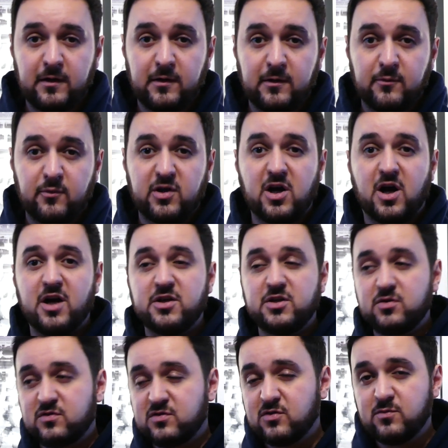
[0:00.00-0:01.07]
We got our
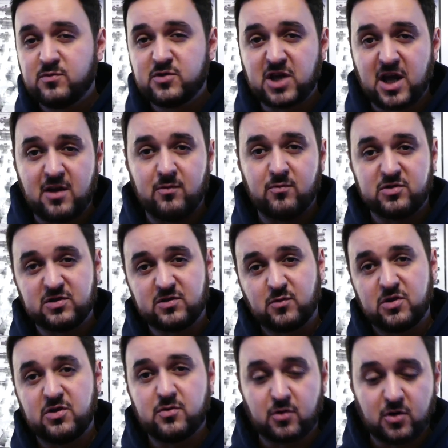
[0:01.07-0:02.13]
YouTube channel, which is
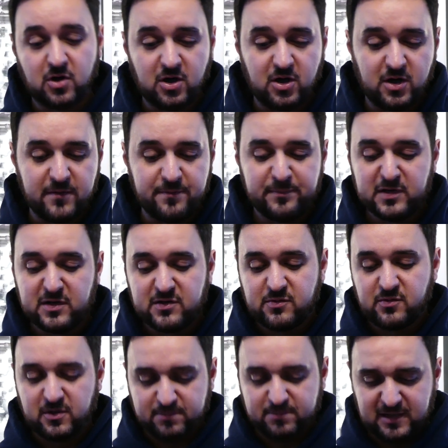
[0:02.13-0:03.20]
when you're on.
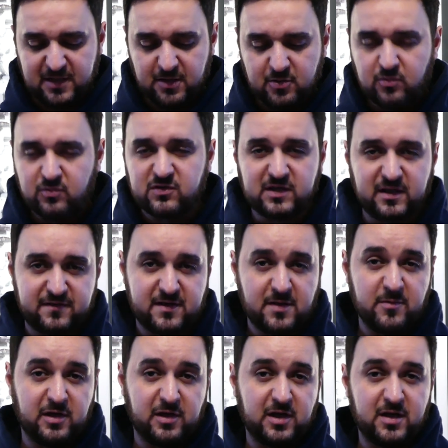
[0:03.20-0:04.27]
So we've got plenty of cool stuff
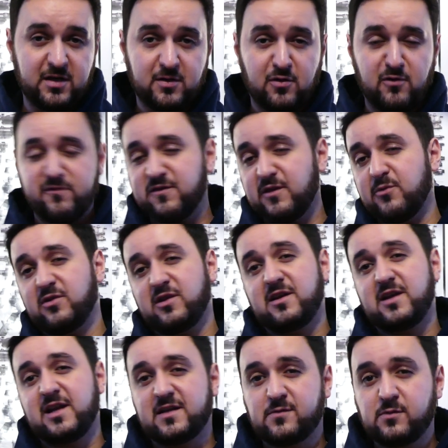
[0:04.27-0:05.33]
coming in. Hopefully within
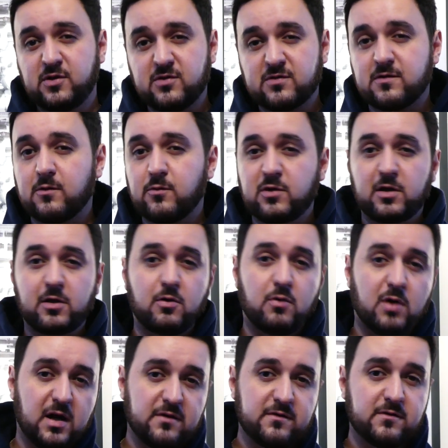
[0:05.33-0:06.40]
the next week or so we're going to go
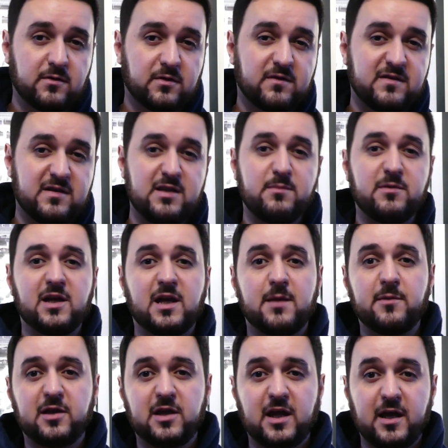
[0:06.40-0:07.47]
out and do a team game
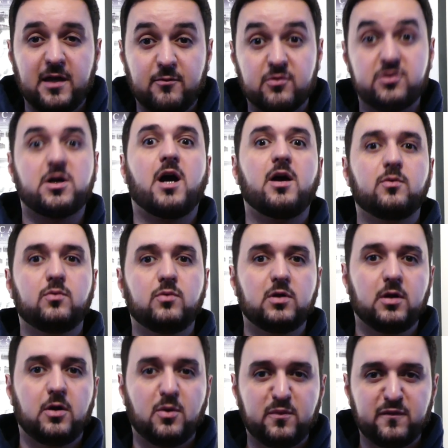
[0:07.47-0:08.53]
again, which I
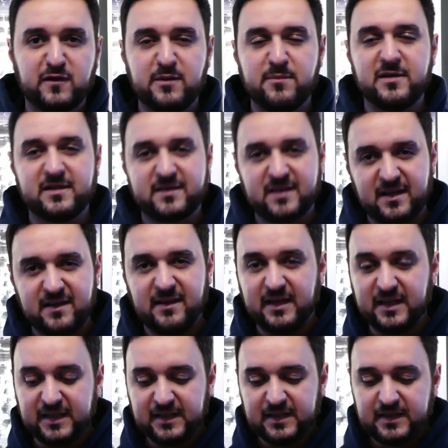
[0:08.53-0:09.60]
will hopefully be attending,